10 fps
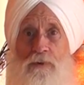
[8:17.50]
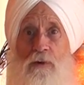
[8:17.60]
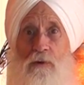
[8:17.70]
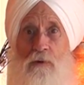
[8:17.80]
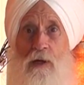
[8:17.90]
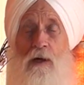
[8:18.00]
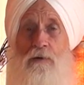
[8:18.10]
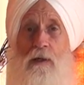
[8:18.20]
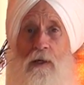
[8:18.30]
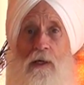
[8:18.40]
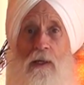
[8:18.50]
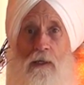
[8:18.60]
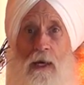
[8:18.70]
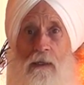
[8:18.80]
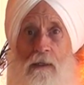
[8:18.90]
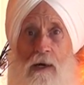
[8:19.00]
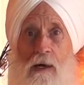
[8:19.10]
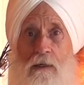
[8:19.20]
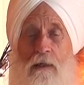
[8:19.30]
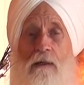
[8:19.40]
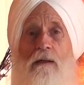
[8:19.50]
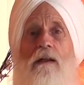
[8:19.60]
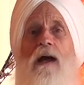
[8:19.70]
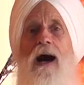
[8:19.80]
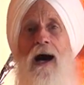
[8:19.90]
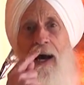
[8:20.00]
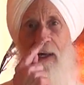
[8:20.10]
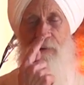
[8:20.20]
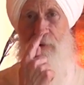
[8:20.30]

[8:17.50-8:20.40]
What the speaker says: to the ground, neck lock. Eyes